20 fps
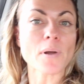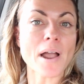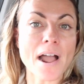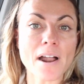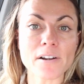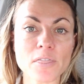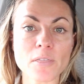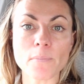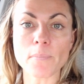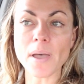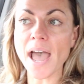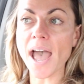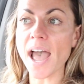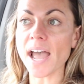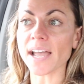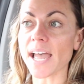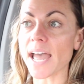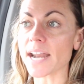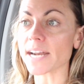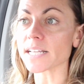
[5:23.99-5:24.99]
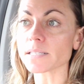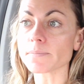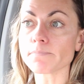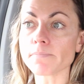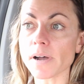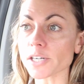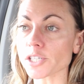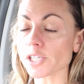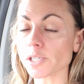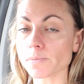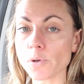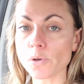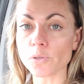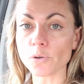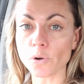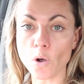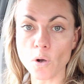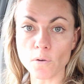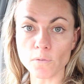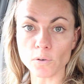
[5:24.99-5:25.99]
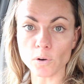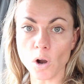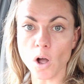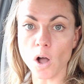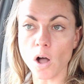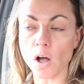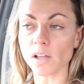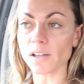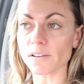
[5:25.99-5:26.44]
around in the back, and it's much smoother overall.